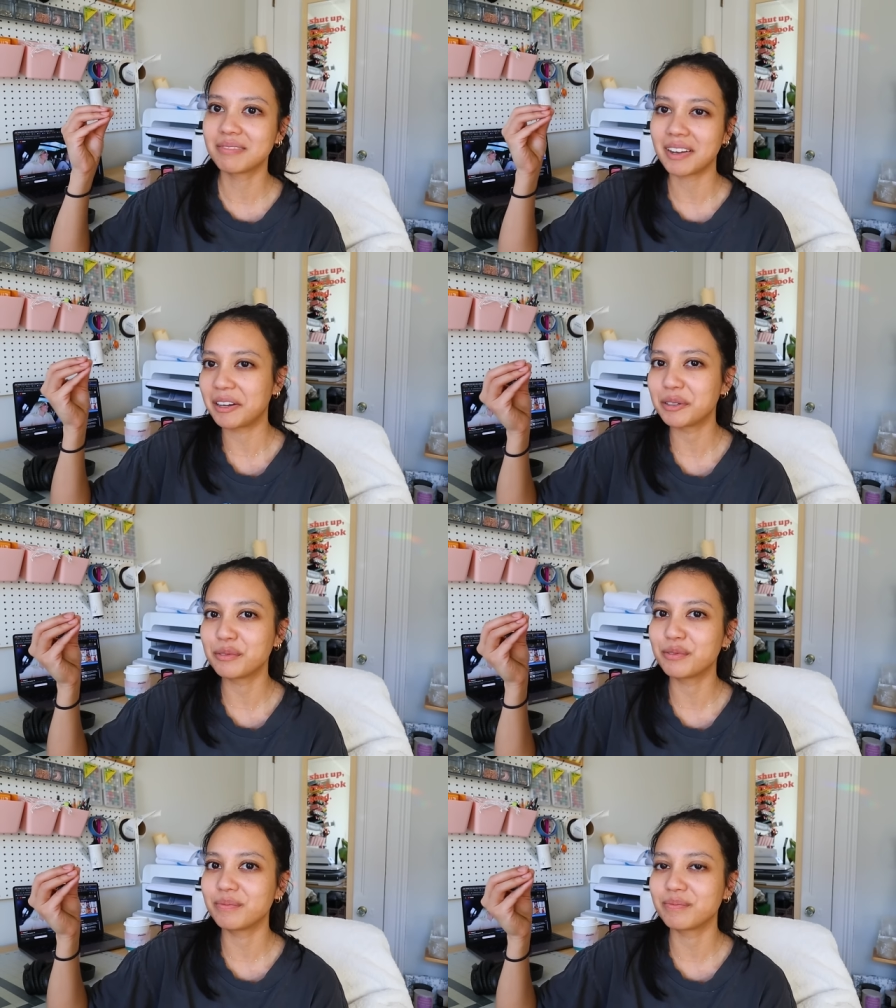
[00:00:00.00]
kind
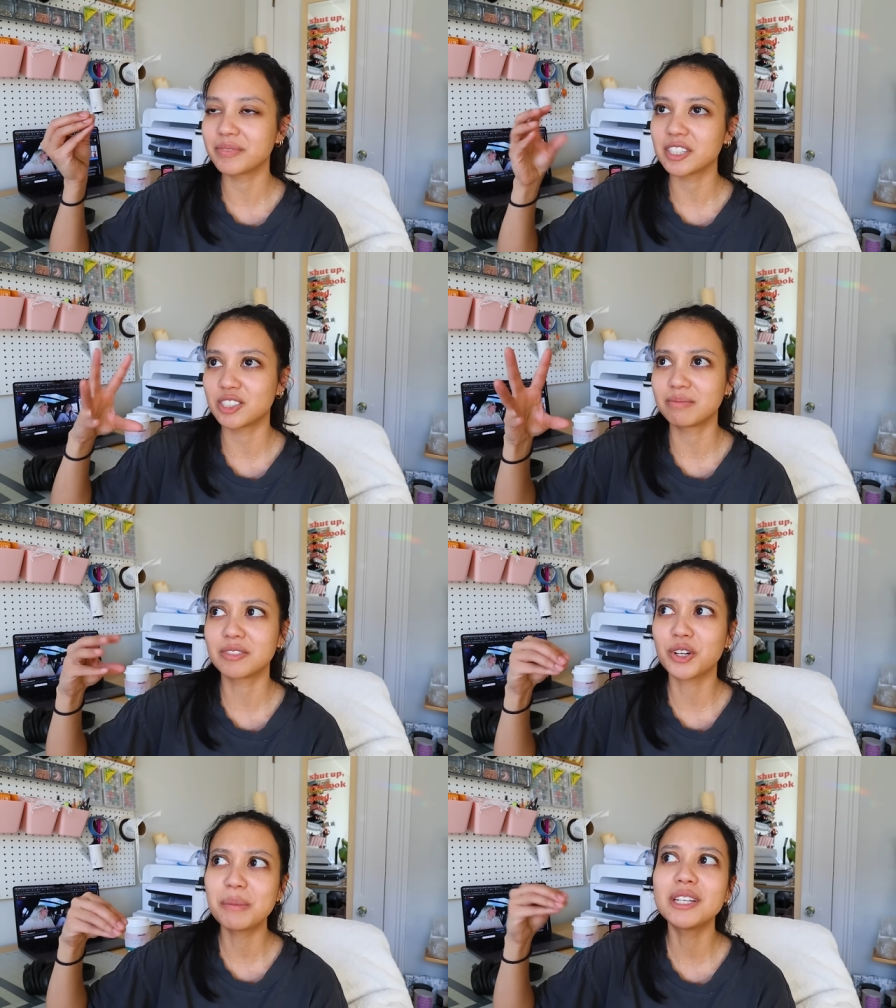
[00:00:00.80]
of sh
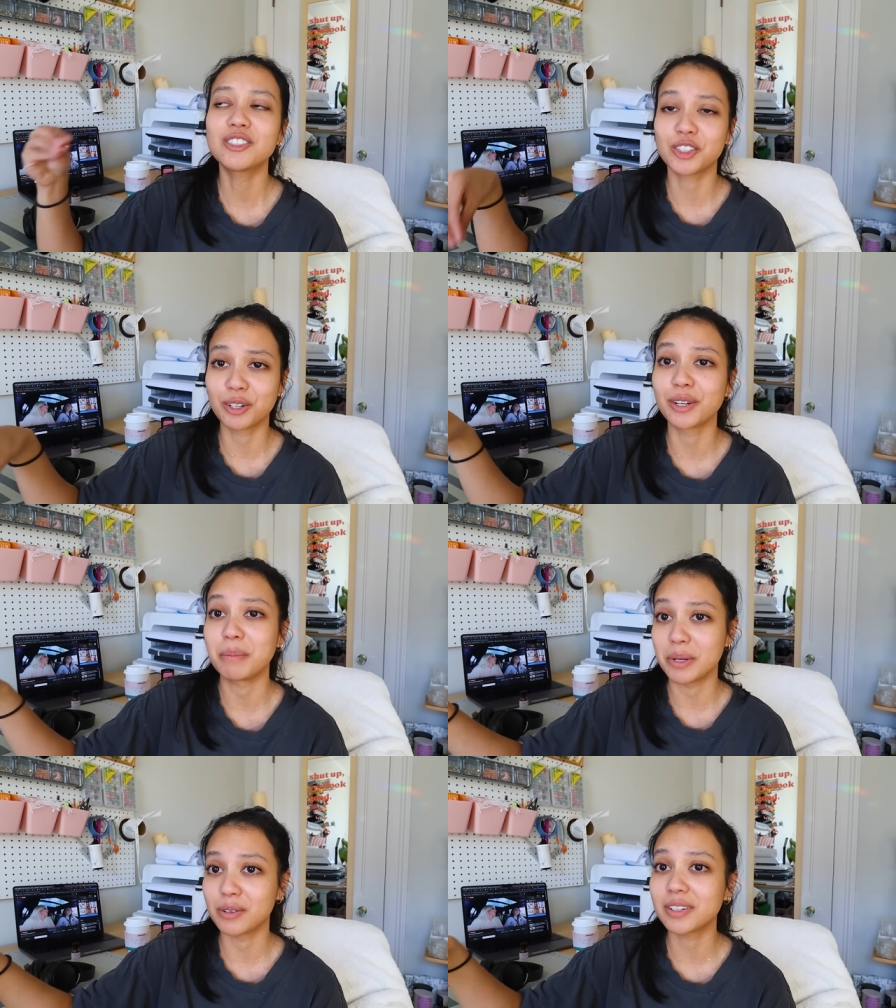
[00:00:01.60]
creamy sugary
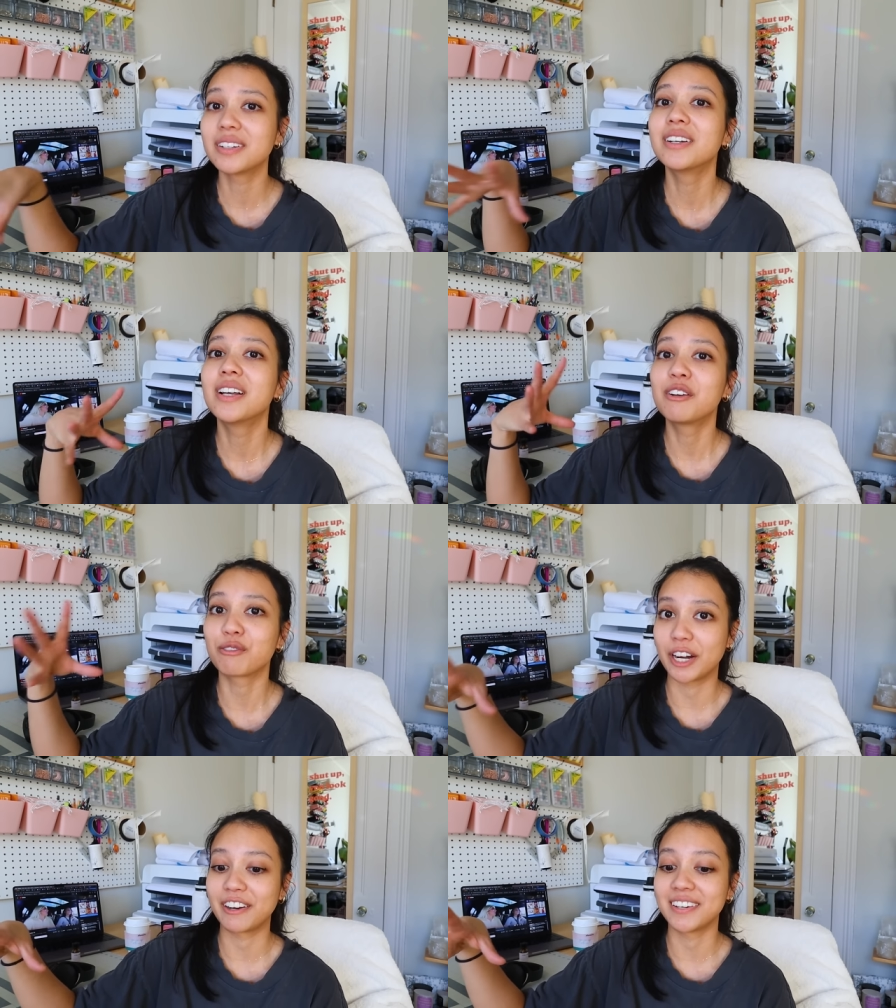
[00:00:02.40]
milk
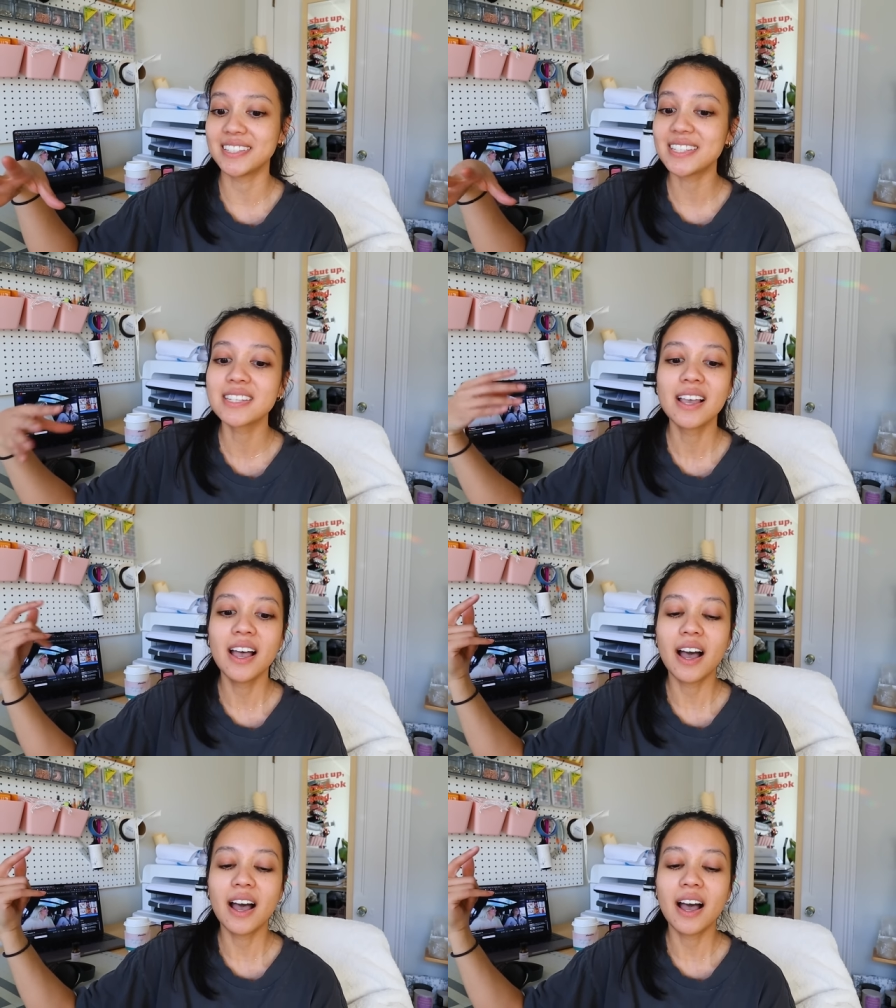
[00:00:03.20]
fragrance